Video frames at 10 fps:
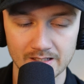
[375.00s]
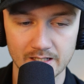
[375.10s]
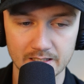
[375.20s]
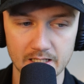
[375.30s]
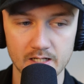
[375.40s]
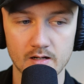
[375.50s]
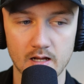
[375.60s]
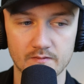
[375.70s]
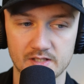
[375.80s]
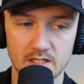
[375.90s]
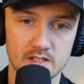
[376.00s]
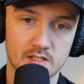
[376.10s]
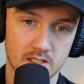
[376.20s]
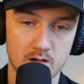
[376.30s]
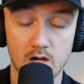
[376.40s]
Again, I've said
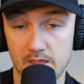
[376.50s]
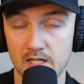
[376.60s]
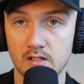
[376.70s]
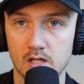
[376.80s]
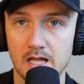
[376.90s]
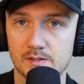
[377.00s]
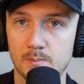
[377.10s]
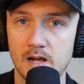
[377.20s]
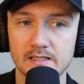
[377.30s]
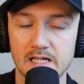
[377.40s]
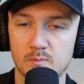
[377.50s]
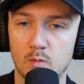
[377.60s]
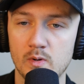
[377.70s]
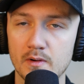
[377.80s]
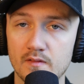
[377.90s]
this I think last podcast,
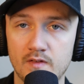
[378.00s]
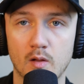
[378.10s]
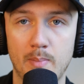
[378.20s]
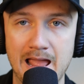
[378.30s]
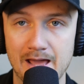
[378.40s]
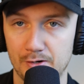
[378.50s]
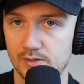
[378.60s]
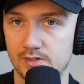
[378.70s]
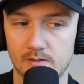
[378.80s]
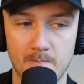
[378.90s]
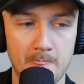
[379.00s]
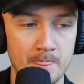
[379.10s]
but we want to follow patterns.